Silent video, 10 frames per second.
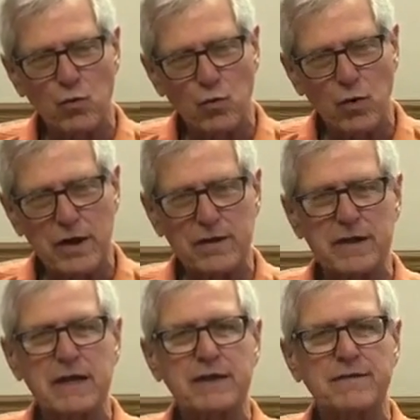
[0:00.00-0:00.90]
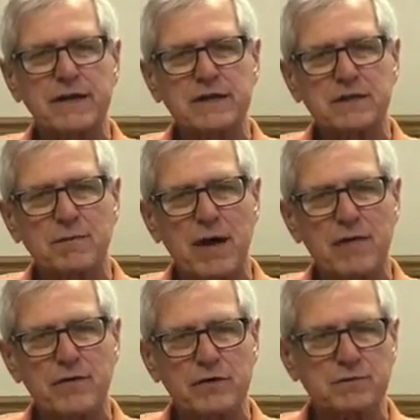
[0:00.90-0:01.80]
One of the neat things
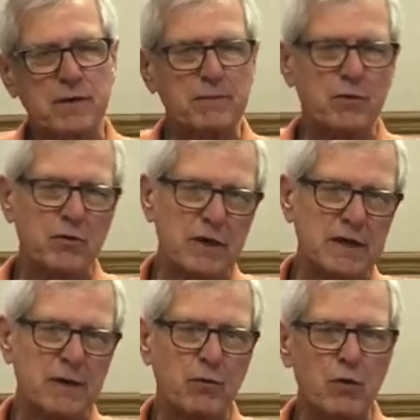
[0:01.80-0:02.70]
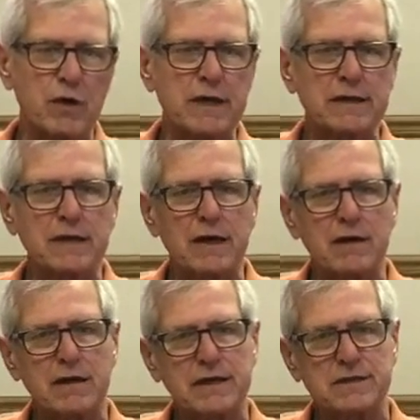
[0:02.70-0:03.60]
about those people who end up working
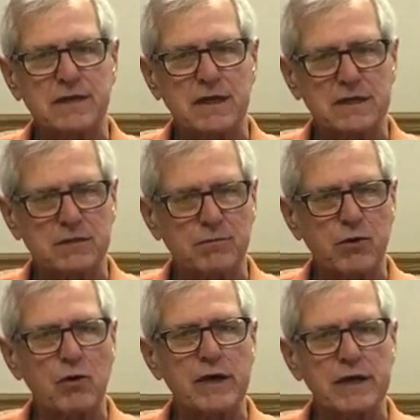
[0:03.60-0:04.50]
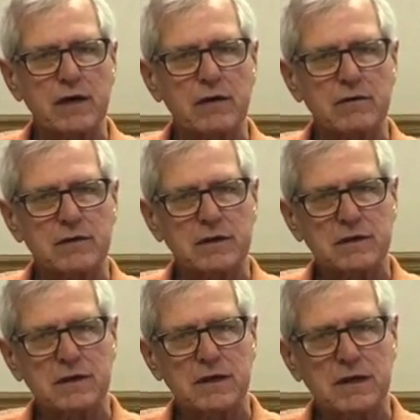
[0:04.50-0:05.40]
there is that it's employee-owned.
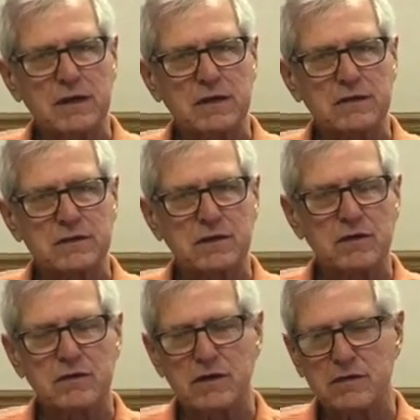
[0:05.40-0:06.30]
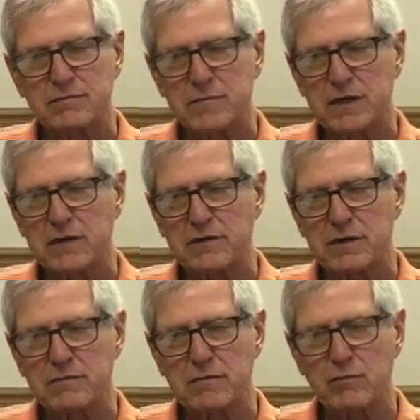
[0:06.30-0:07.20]
So
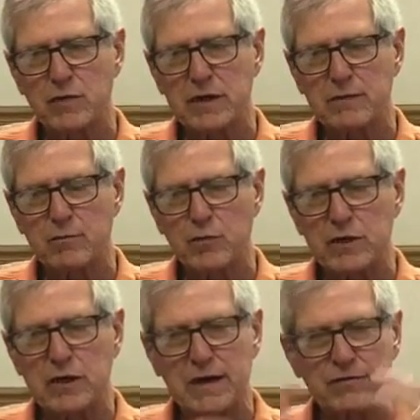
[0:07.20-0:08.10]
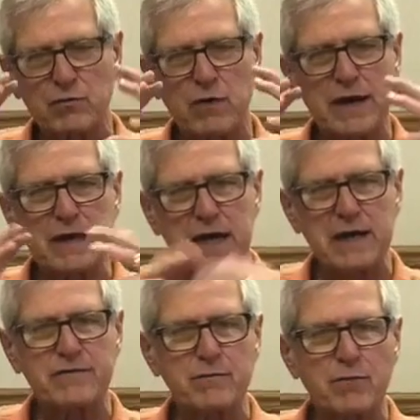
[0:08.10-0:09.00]
when you have the right
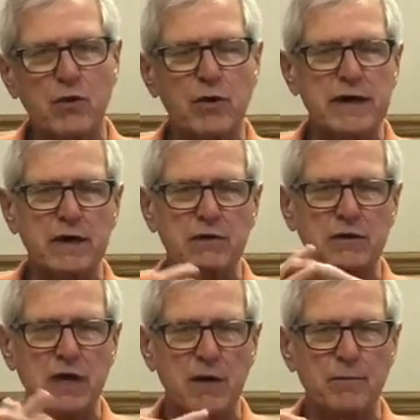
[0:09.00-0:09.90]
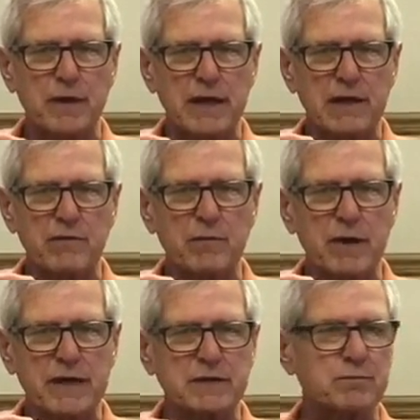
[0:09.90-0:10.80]
kind of employee-owned company,
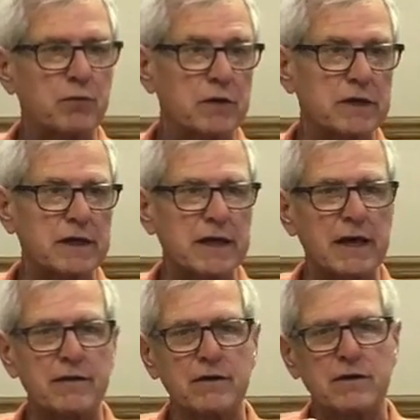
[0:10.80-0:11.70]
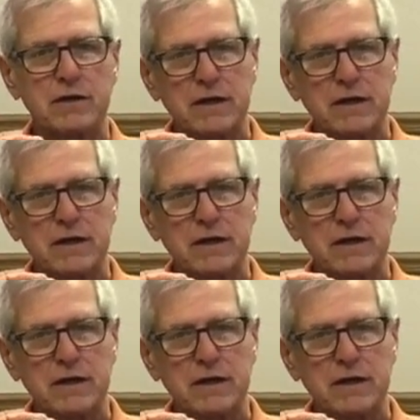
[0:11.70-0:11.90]
everybody is pulling together,